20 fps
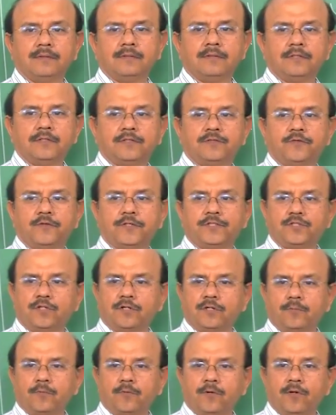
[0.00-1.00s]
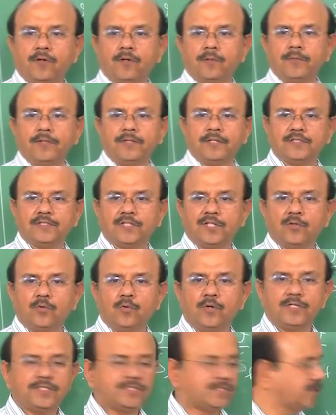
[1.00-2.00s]
It's first order polynomial. That's in other
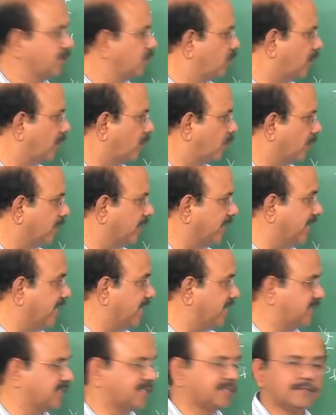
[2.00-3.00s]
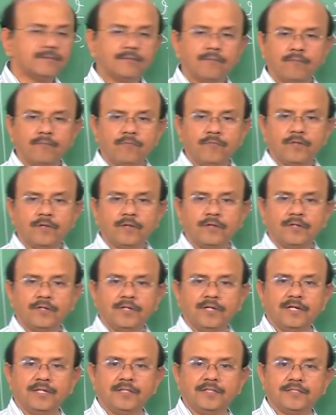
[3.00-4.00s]
words, you have only S.
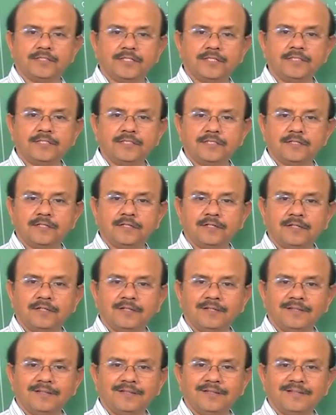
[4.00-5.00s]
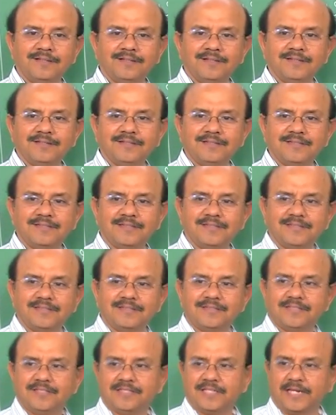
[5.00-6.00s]
Here this is
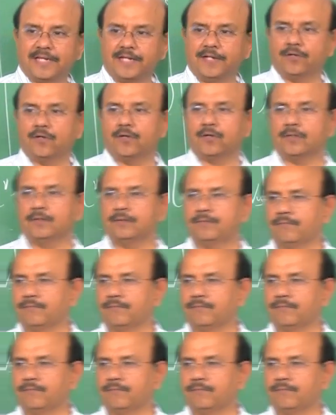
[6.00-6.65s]
second order.